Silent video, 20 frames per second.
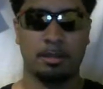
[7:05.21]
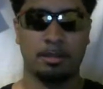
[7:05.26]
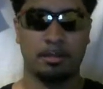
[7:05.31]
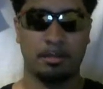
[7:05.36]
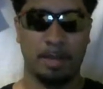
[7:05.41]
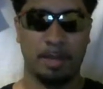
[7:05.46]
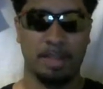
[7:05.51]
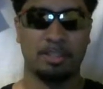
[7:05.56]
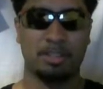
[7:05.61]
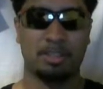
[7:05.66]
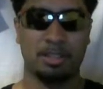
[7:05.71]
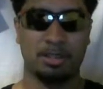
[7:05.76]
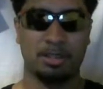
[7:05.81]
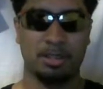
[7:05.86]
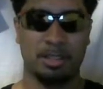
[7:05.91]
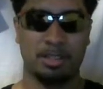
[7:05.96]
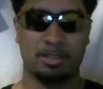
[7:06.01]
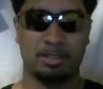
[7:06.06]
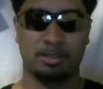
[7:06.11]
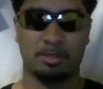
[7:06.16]
make
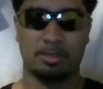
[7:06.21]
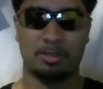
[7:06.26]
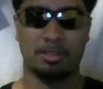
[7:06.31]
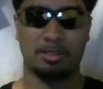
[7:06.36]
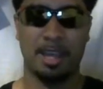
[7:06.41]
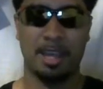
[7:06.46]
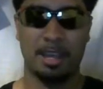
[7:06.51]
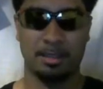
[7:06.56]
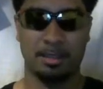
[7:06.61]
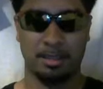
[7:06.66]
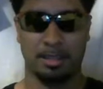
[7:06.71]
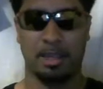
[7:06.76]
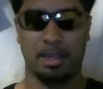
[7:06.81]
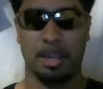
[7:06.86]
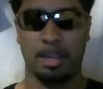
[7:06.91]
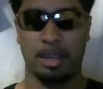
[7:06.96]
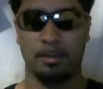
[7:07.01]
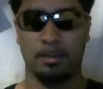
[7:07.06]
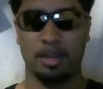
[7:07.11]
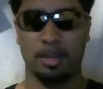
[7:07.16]
sure it's to end the game.